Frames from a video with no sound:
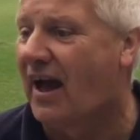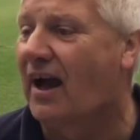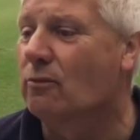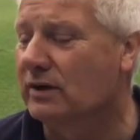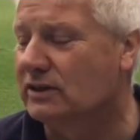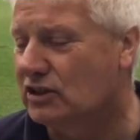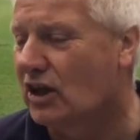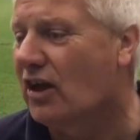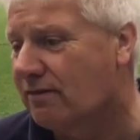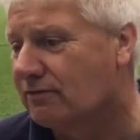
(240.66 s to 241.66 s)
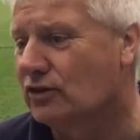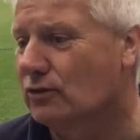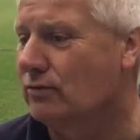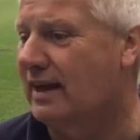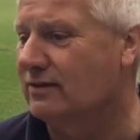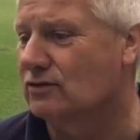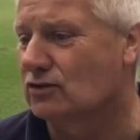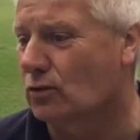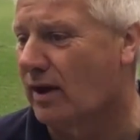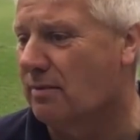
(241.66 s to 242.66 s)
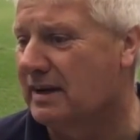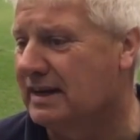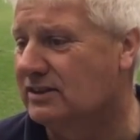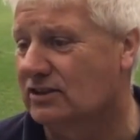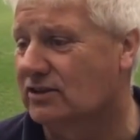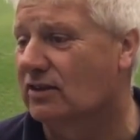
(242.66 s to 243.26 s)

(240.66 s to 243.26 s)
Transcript: and we turfed 2,000 square metres